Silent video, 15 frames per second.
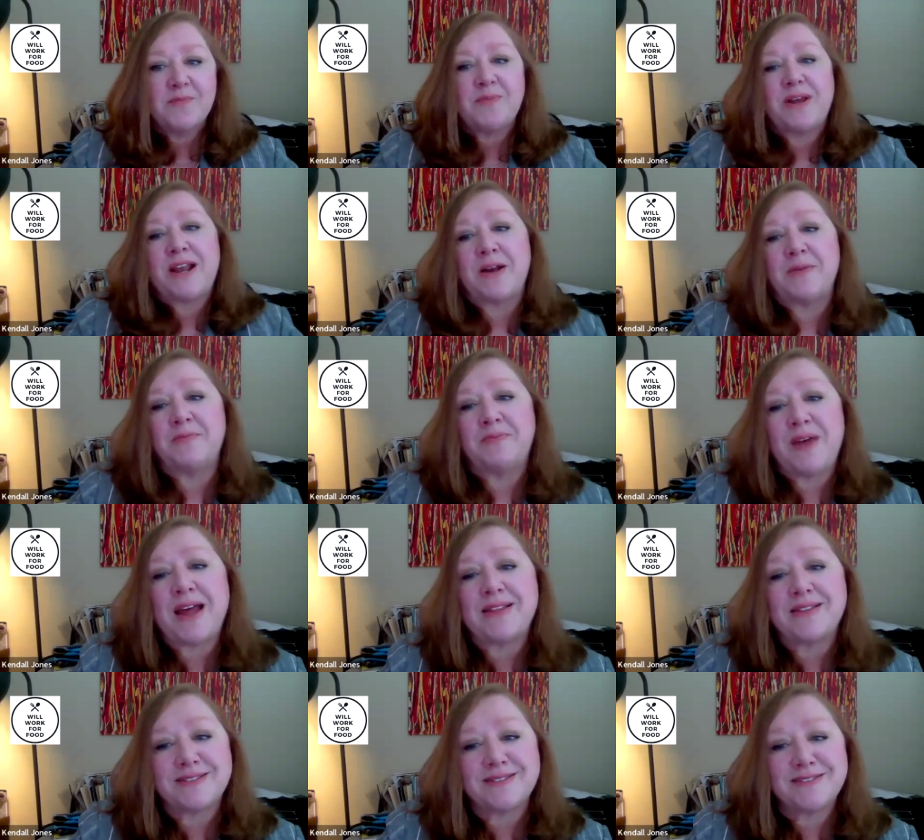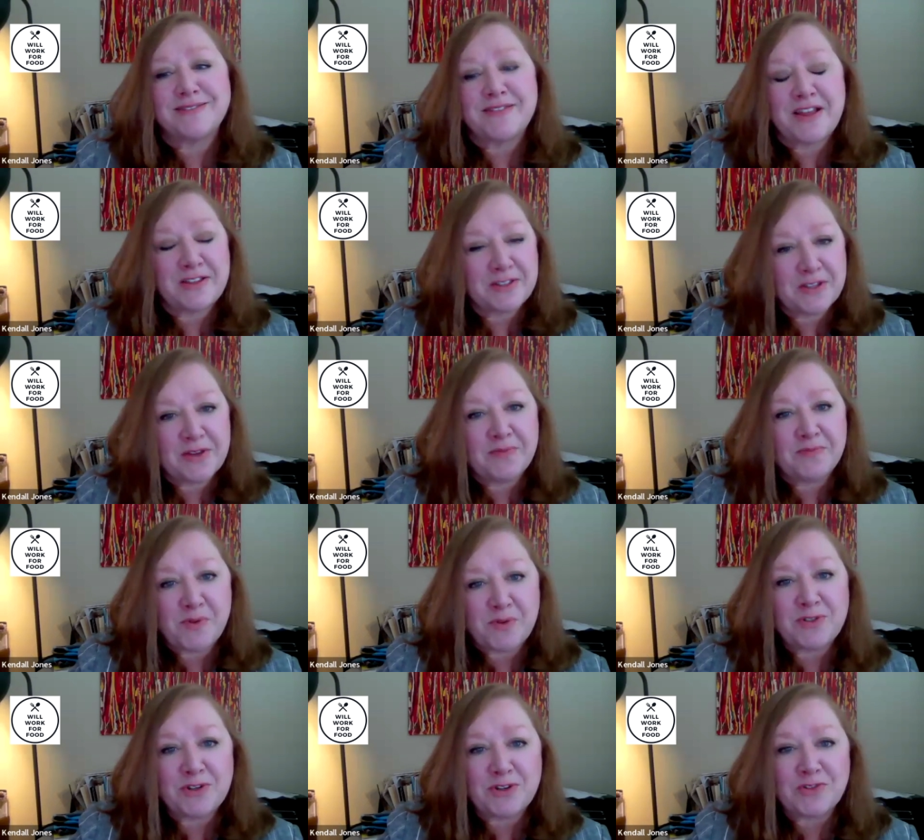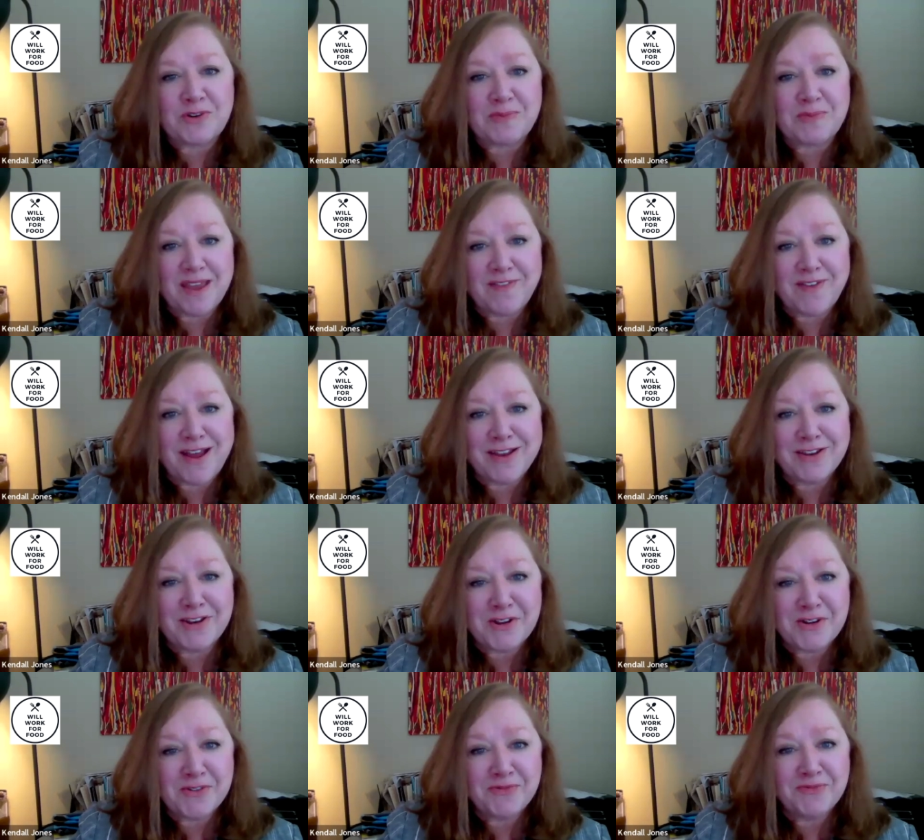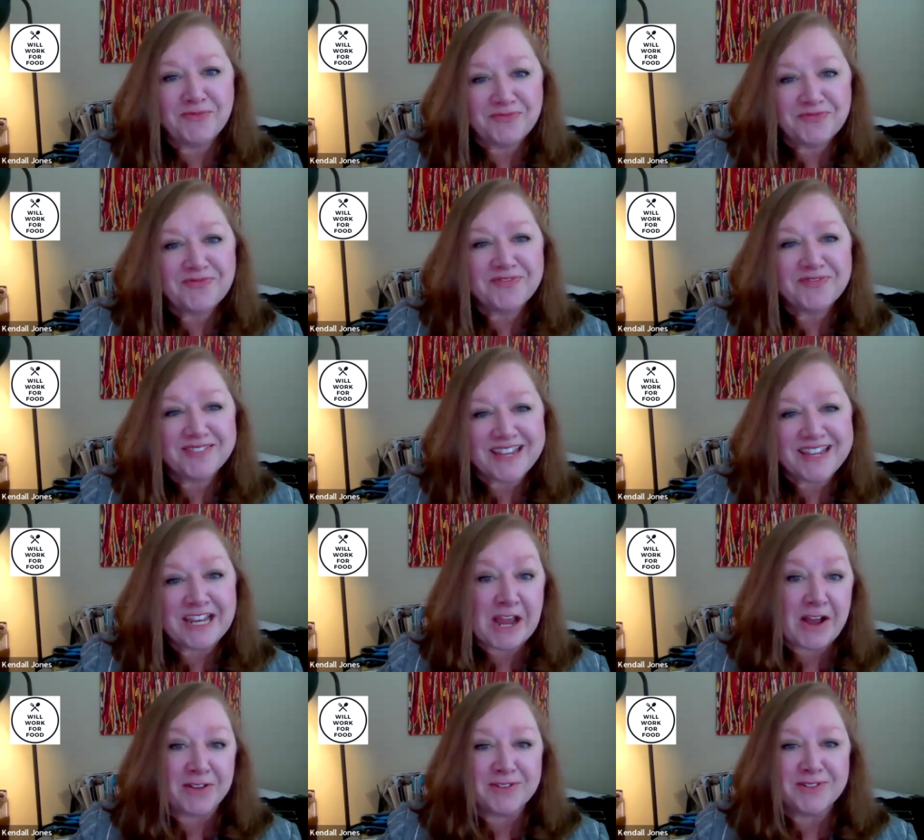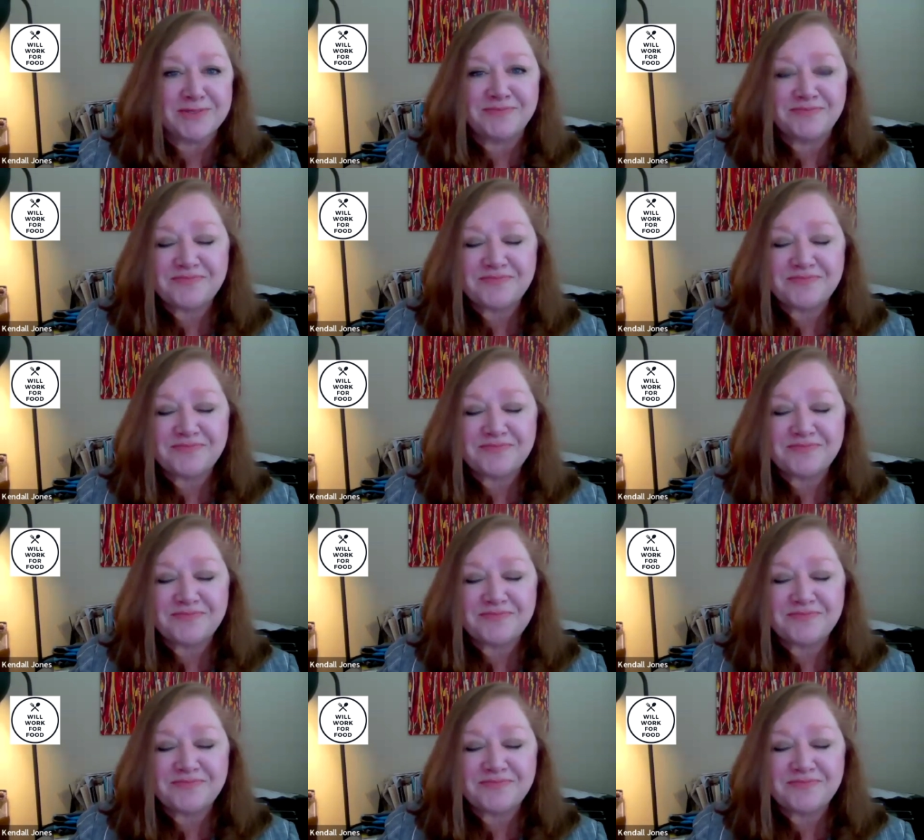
But that's the most extreme thing I've had to do in-house.